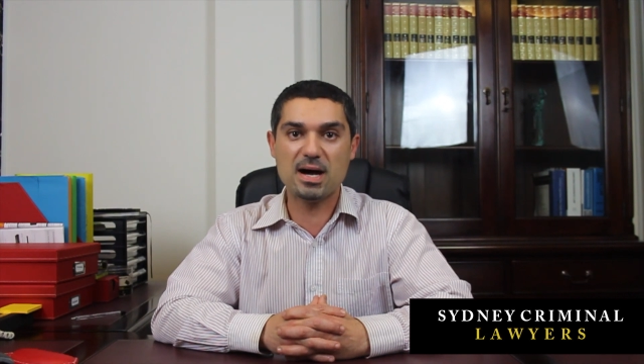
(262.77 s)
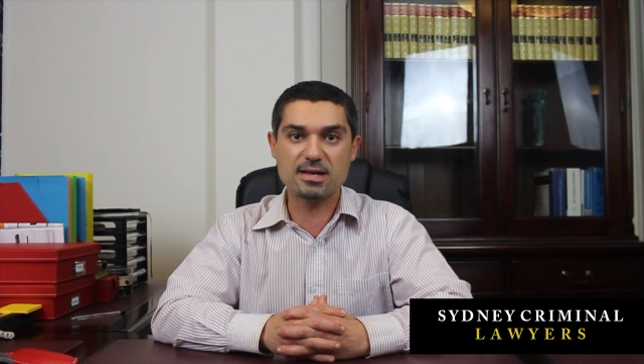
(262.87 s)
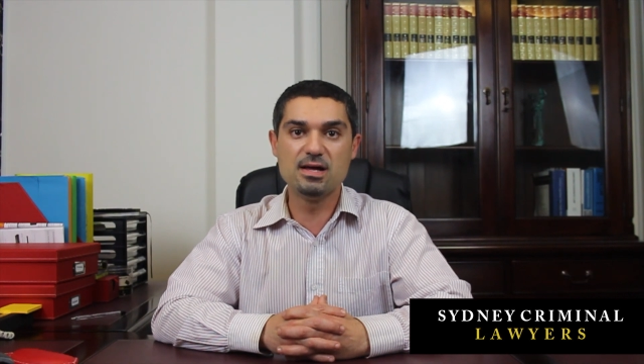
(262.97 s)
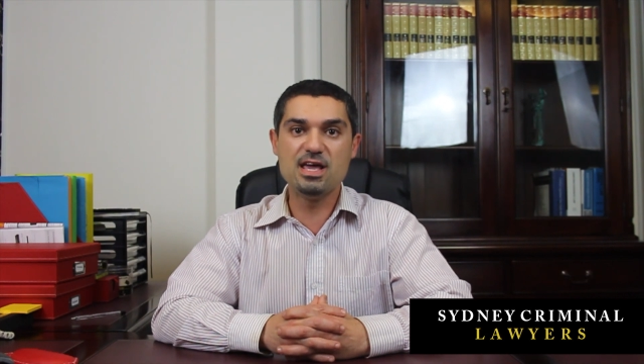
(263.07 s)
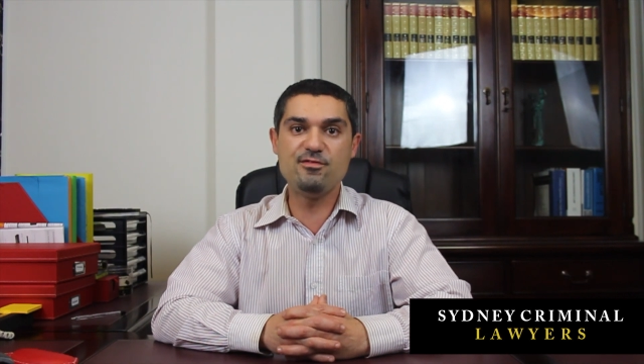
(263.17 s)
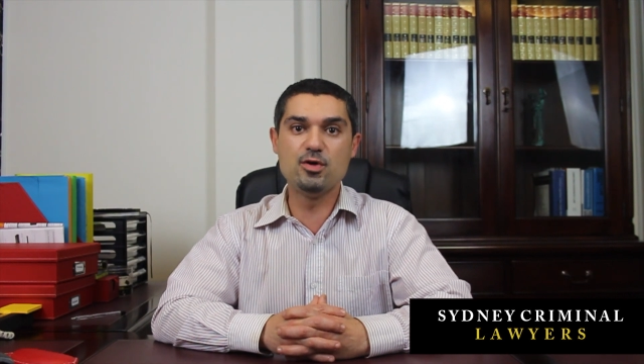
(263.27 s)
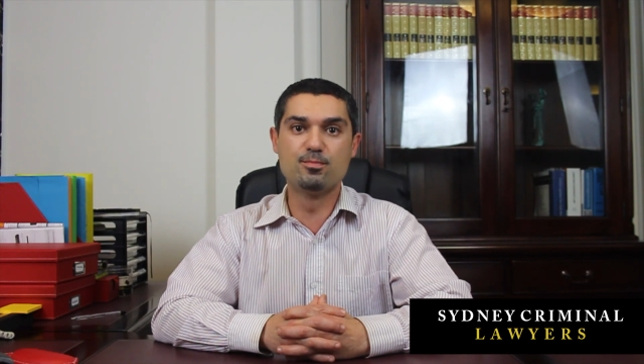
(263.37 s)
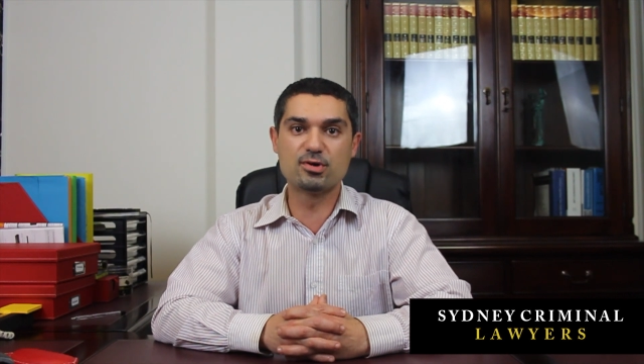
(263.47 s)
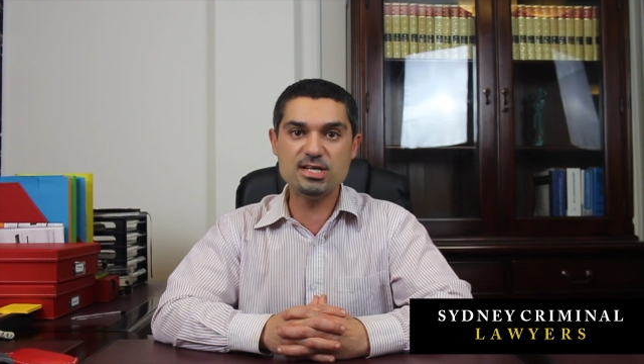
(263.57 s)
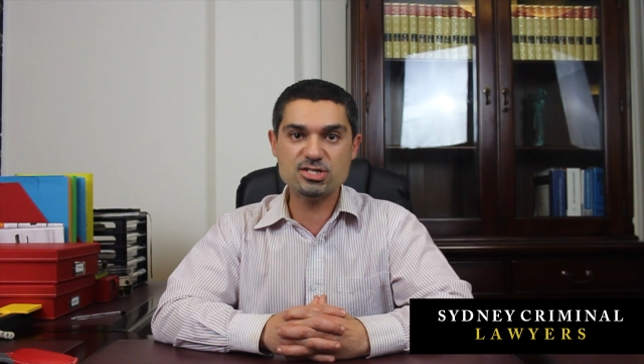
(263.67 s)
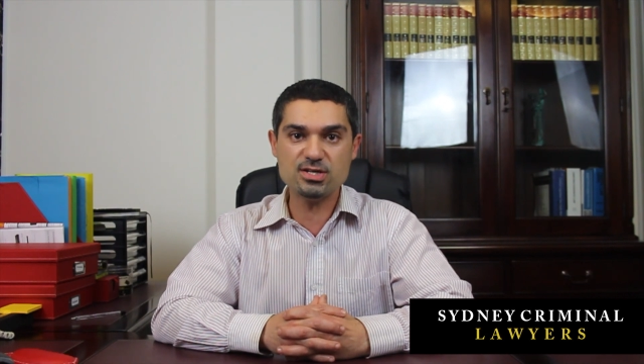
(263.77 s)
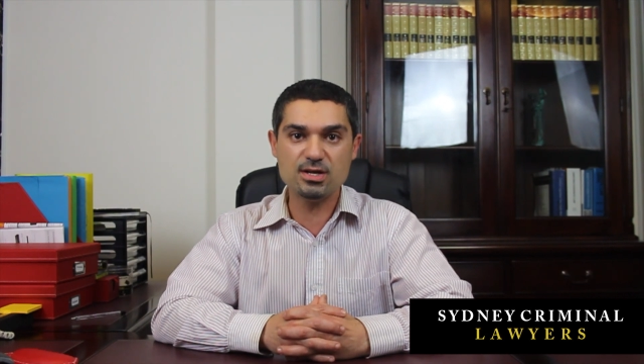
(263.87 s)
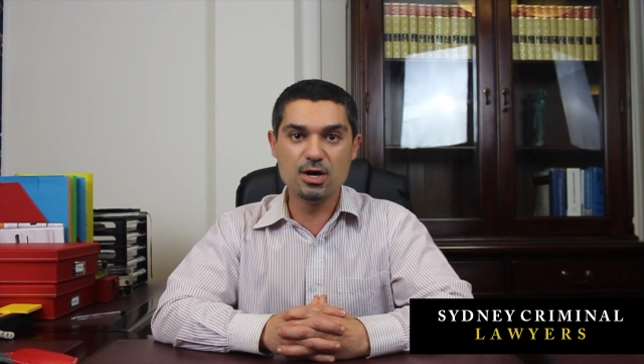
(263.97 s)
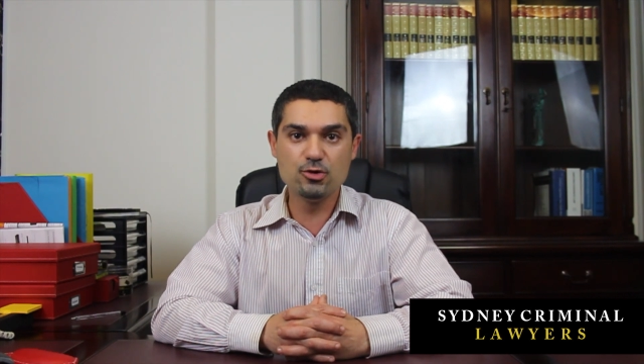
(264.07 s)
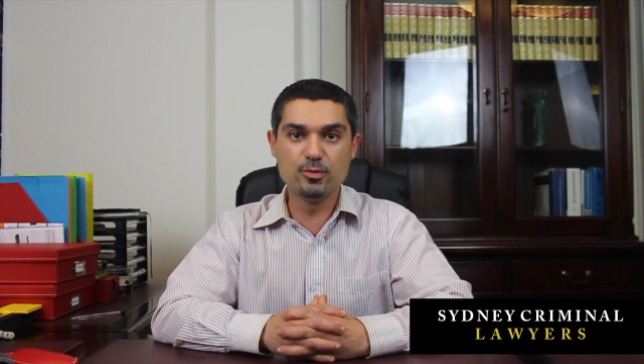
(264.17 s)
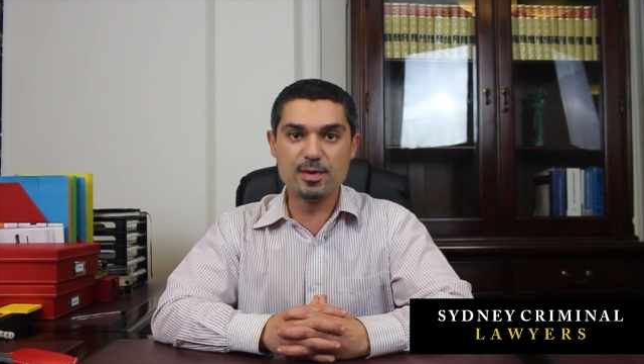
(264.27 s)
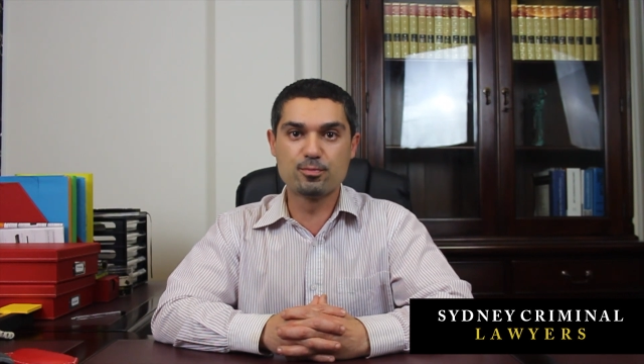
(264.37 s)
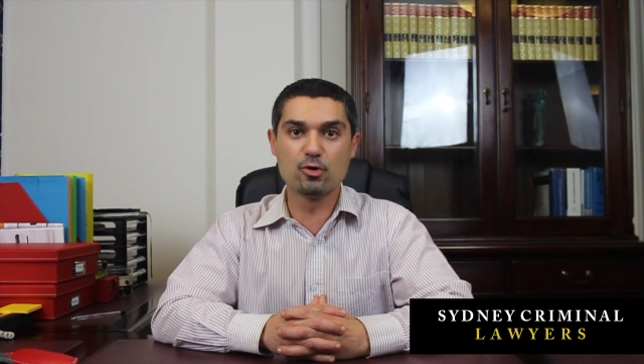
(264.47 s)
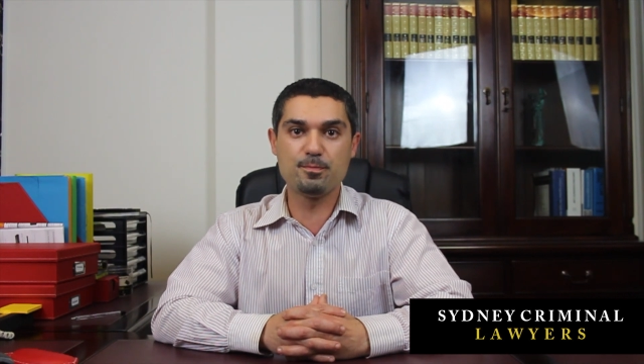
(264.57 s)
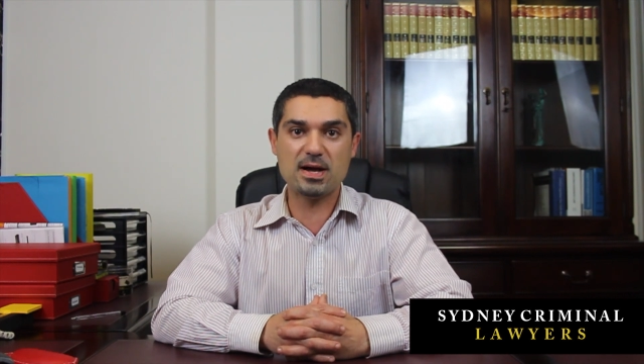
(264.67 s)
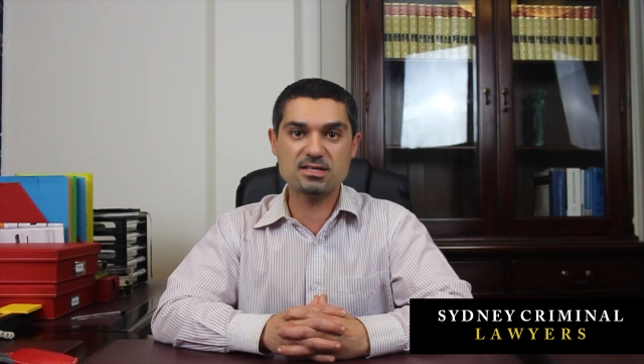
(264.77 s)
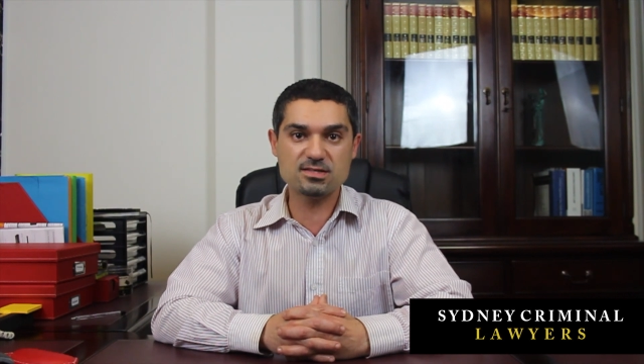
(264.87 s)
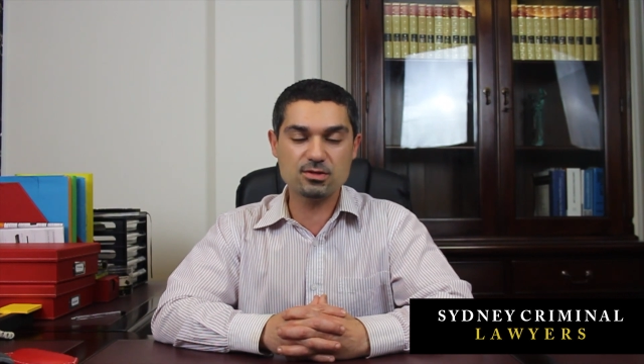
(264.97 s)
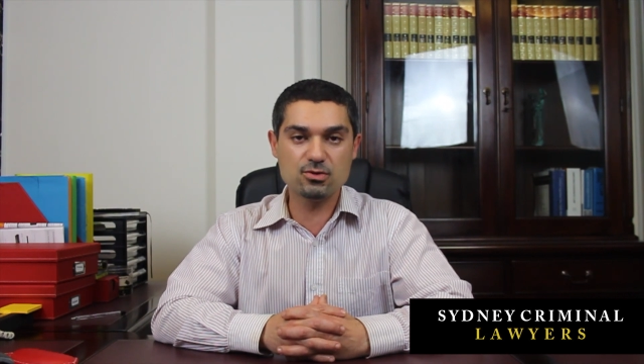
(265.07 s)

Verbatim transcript: But if you breach it, you'll be brought back to the